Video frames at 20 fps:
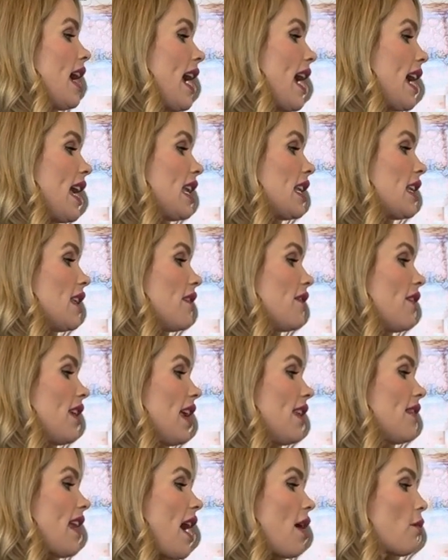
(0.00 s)
And
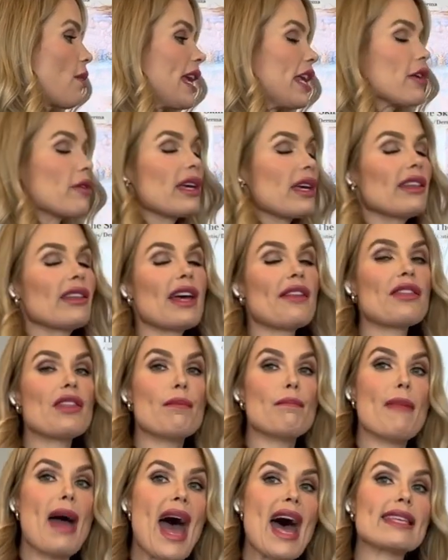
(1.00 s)
then that way you can let the
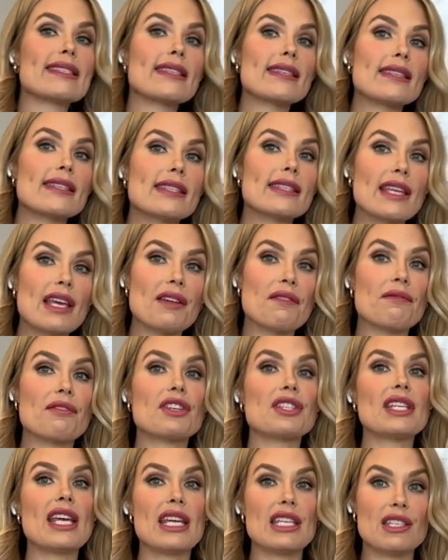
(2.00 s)
mask sit
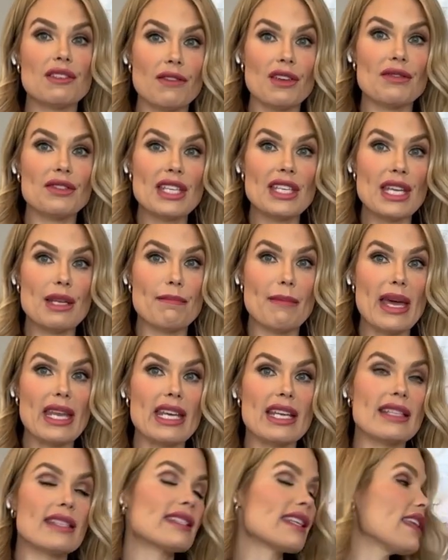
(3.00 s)
for 10 to 15
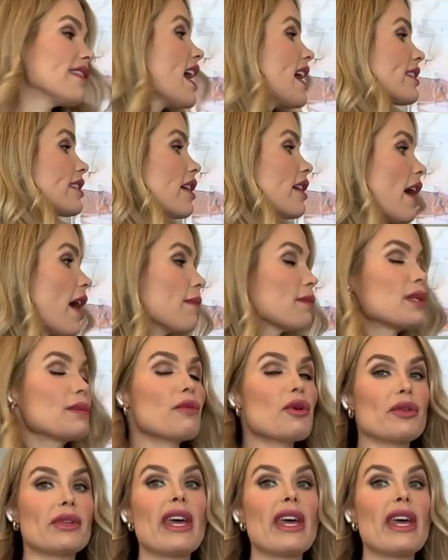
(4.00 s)
minutes, and that's optimal to